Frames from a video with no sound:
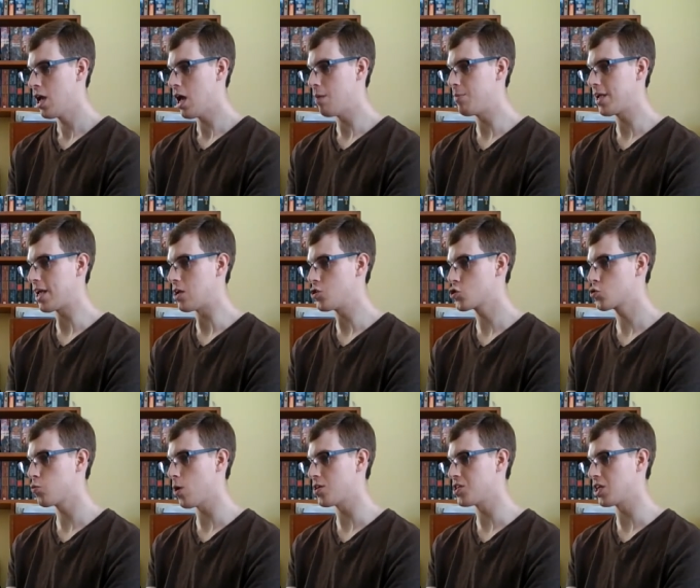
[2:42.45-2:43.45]
and began
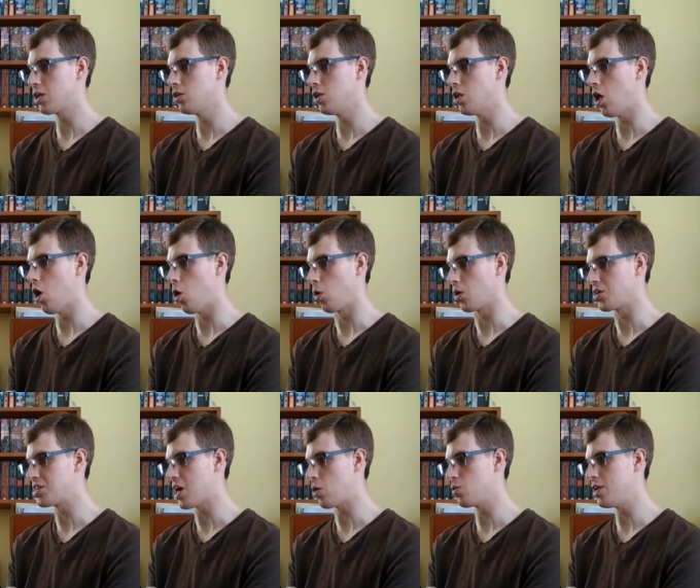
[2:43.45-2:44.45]
trotting along
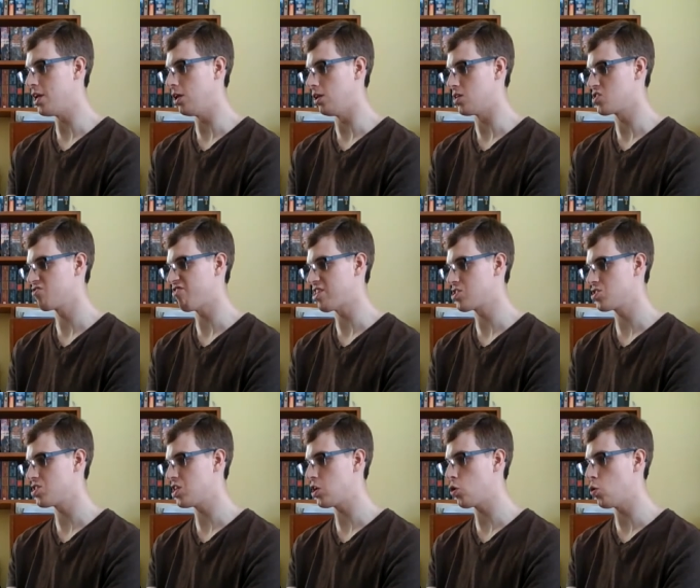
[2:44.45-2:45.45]
downhill as fast
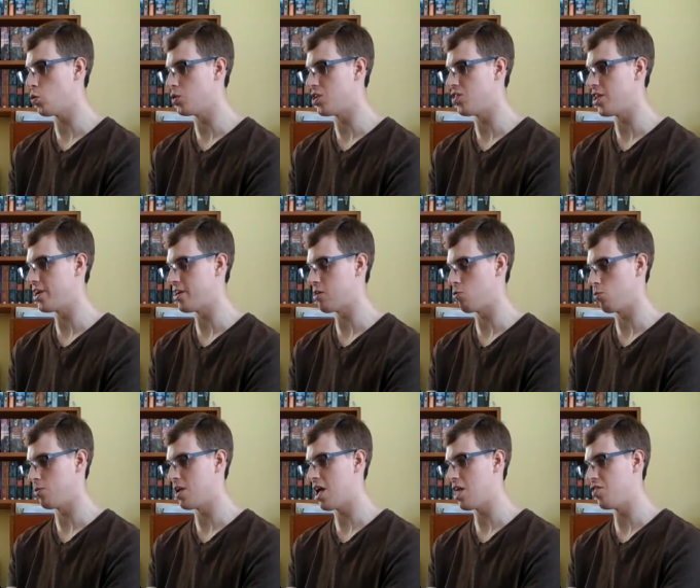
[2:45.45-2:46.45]
as he could in the narrow,
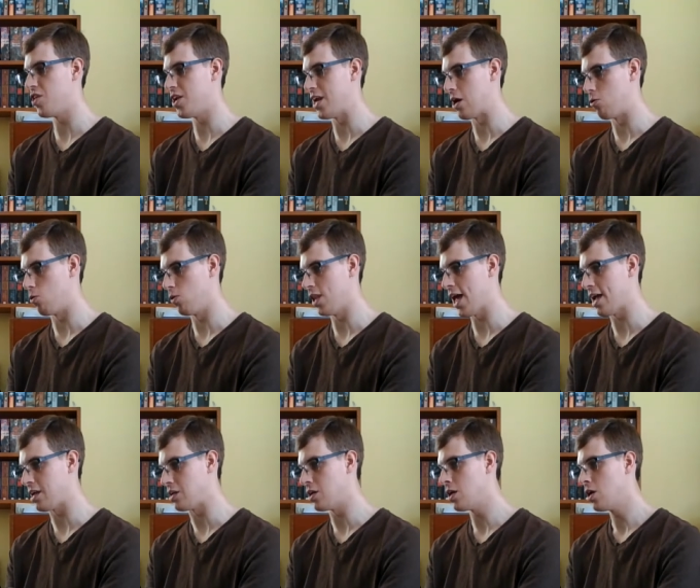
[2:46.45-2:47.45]
in the narrow
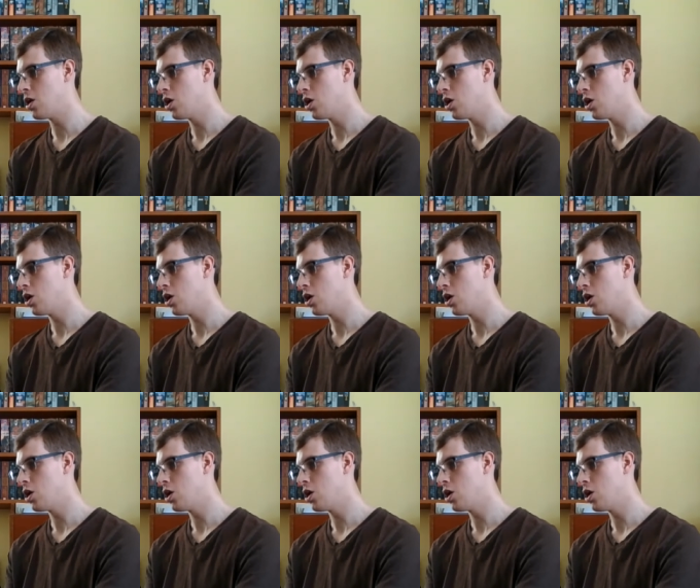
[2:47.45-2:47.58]
lane,